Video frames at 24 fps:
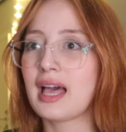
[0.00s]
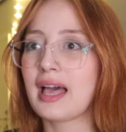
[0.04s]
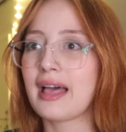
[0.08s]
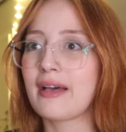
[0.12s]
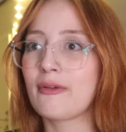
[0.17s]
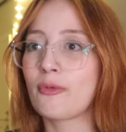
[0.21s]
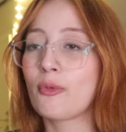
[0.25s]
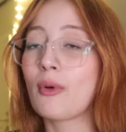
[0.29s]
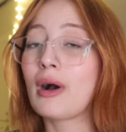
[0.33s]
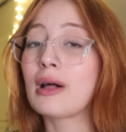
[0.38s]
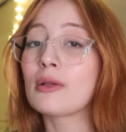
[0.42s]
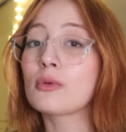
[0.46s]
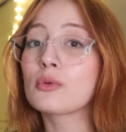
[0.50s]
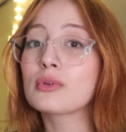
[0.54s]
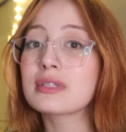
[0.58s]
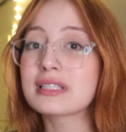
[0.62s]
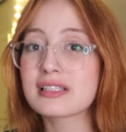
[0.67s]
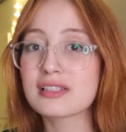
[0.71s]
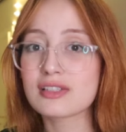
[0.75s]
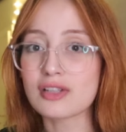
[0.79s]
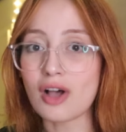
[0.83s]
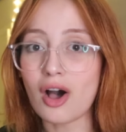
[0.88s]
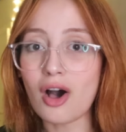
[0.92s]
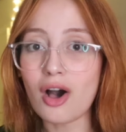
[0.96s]
and well we
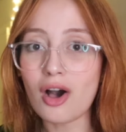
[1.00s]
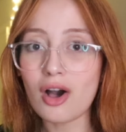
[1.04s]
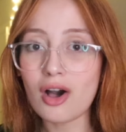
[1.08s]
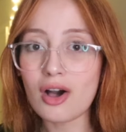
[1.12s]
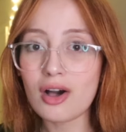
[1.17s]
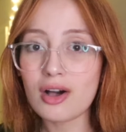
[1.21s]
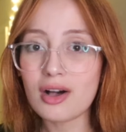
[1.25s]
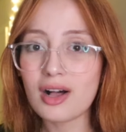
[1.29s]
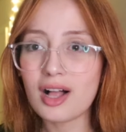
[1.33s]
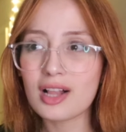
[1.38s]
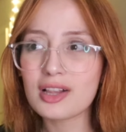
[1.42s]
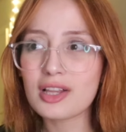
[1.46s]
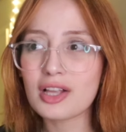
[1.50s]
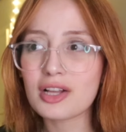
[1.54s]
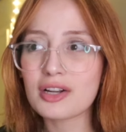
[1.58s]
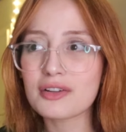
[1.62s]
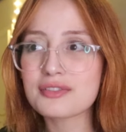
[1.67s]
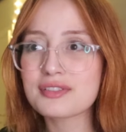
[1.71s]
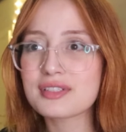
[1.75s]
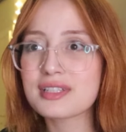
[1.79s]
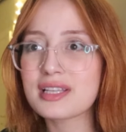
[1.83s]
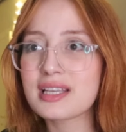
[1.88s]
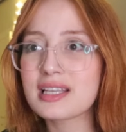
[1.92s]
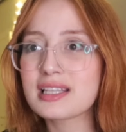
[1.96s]
saw a lot
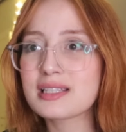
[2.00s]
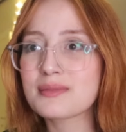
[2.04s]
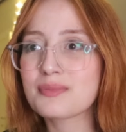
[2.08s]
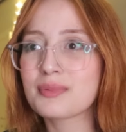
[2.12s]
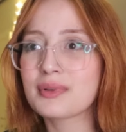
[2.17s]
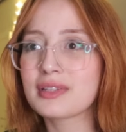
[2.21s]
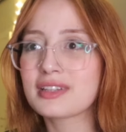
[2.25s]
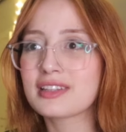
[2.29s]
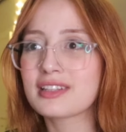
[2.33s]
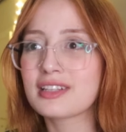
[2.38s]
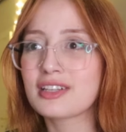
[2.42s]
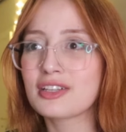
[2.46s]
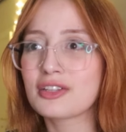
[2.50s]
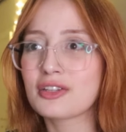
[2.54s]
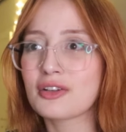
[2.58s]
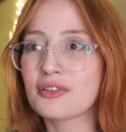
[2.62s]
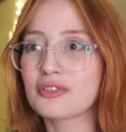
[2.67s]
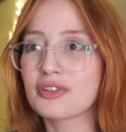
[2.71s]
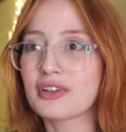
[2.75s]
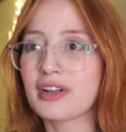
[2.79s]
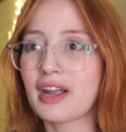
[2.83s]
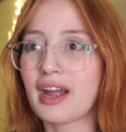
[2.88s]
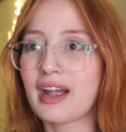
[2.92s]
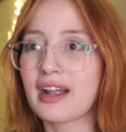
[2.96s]
of scenes but the, you know
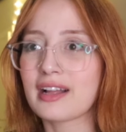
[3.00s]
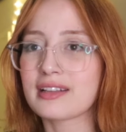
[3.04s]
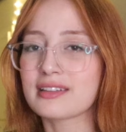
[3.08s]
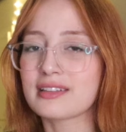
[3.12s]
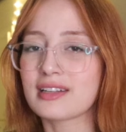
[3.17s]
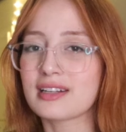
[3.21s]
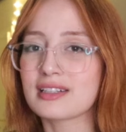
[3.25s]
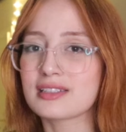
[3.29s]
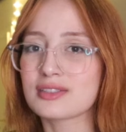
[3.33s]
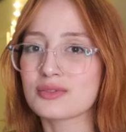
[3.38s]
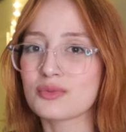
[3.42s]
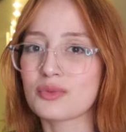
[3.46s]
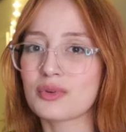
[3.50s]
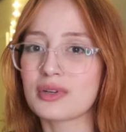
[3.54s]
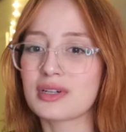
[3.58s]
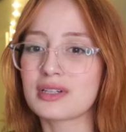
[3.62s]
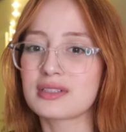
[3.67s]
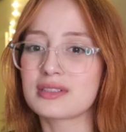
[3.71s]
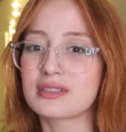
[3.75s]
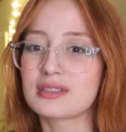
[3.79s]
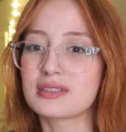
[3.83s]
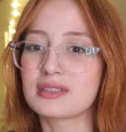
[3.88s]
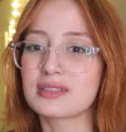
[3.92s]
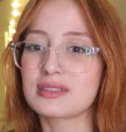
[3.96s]
the characters
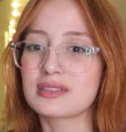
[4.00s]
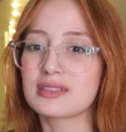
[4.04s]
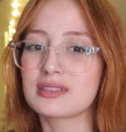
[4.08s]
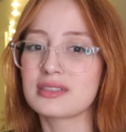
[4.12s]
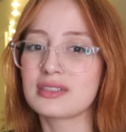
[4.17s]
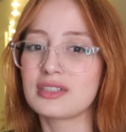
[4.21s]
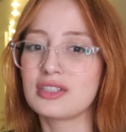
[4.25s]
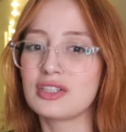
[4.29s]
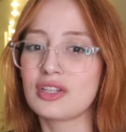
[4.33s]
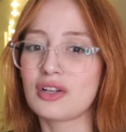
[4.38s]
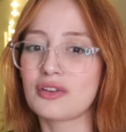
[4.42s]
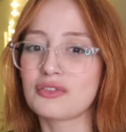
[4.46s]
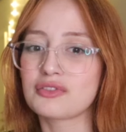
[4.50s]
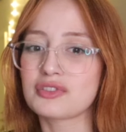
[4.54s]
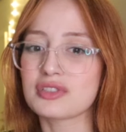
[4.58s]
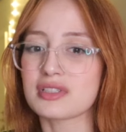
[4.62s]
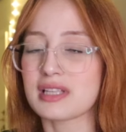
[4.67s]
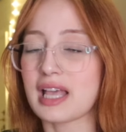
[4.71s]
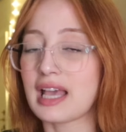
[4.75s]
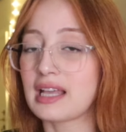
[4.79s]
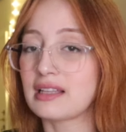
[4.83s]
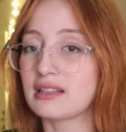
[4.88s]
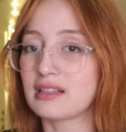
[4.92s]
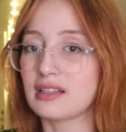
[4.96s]
were you know
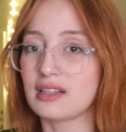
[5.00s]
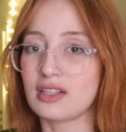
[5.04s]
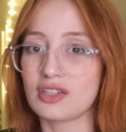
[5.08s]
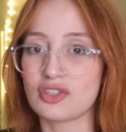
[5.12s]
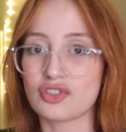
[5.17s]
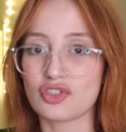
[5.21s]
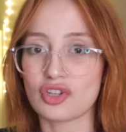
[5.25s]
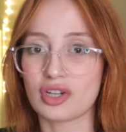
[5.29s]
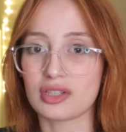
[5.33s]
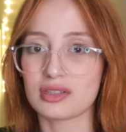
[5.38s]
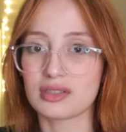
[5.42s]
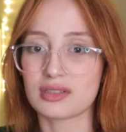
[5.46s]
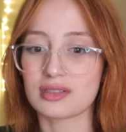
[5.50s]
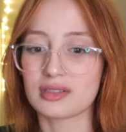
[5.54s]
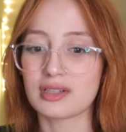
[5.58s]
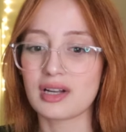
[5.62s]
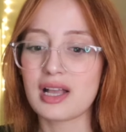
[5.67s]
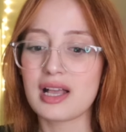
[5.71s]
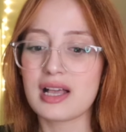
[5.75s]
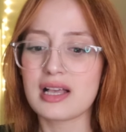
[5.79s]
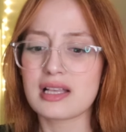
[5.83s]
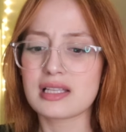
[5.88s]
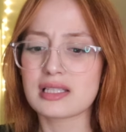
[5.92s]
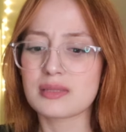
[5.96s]
just hating each other
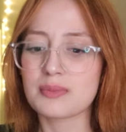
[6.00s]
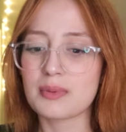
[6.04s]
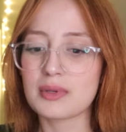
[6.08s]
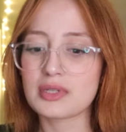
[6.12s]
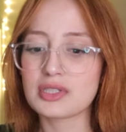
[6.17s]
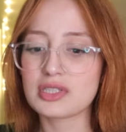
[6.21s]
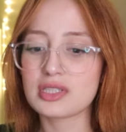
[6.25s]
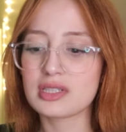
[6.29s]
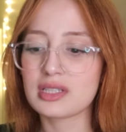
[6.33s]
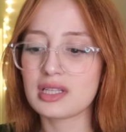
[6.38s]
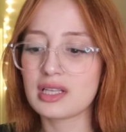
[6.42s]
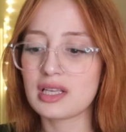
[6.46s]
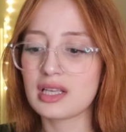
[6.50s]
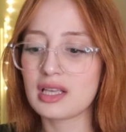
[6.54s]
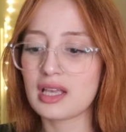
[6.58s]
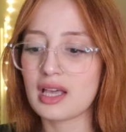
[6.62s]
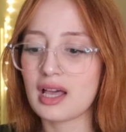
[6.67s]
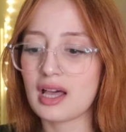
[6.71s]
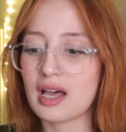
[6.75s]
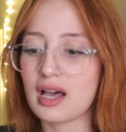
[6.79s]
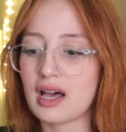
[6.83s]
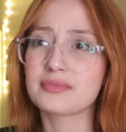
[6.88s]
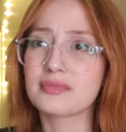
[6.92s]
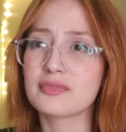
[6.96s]
especially
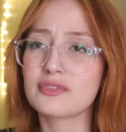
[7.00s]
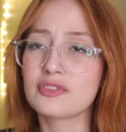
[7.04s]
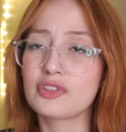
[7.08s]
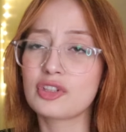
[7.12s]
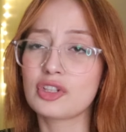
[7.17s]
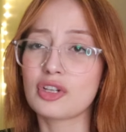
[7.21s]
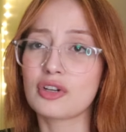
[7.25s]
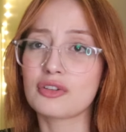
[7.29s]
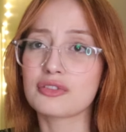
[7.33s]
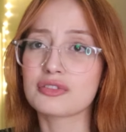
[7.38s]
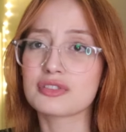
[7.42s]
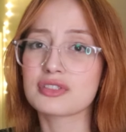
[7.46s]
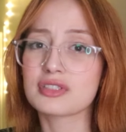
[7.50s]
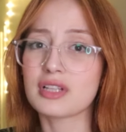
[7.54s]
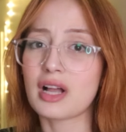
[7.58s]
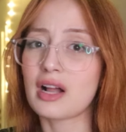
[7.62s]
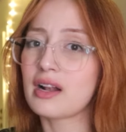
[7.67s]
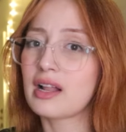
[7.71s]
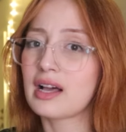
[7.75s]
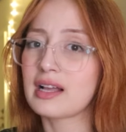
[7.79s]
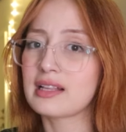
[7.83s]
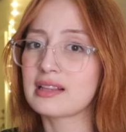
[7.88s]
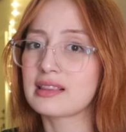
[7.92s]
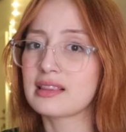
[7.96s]
you know
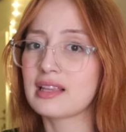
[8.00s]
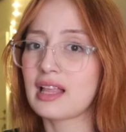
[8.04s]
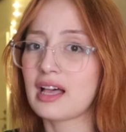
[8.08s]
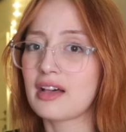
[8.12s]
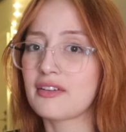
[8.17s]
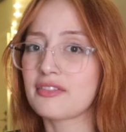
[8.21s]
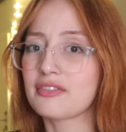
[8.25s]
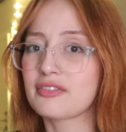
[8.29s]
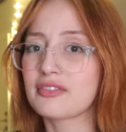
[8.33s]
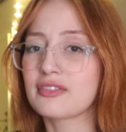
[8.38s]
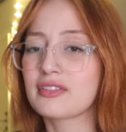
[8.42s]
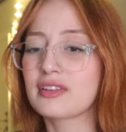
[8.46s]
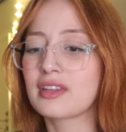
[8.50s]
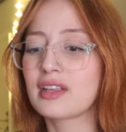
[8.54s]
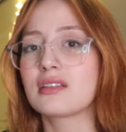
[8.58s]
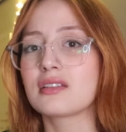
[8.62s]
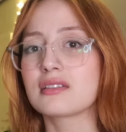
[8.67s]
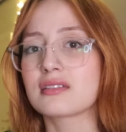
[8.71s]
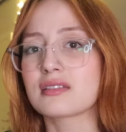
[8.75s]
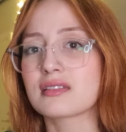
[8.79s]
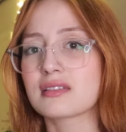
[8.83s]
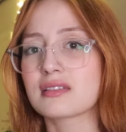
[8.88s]
starlight left the